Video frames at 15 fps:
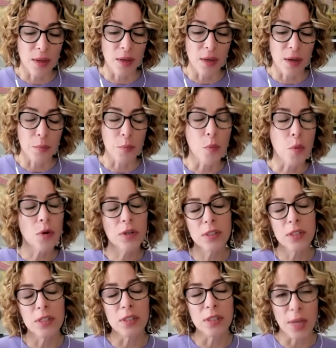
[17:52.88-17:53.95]
more
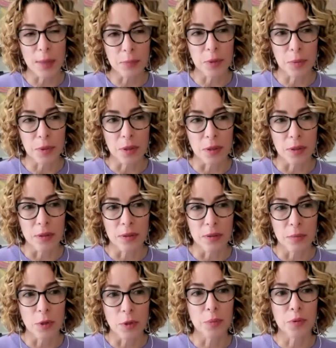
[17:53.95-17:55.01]
susceptible,
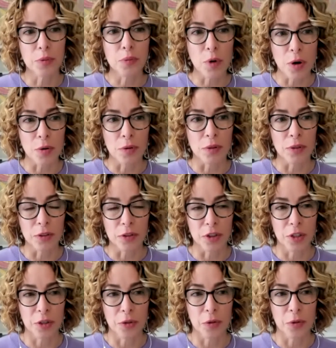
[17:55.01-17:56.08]
more prone
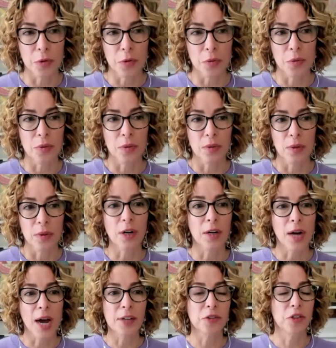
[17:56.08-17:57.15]
to our
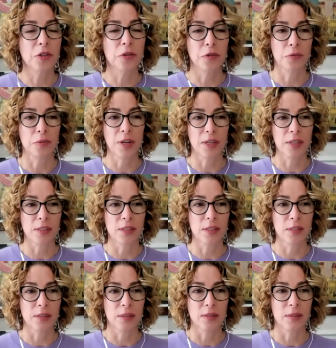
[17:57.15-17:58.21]

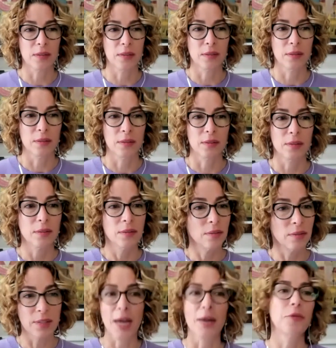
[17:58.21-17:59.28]
osteoarthritis
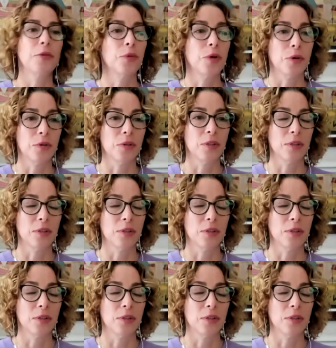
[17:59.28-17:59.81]
down the road?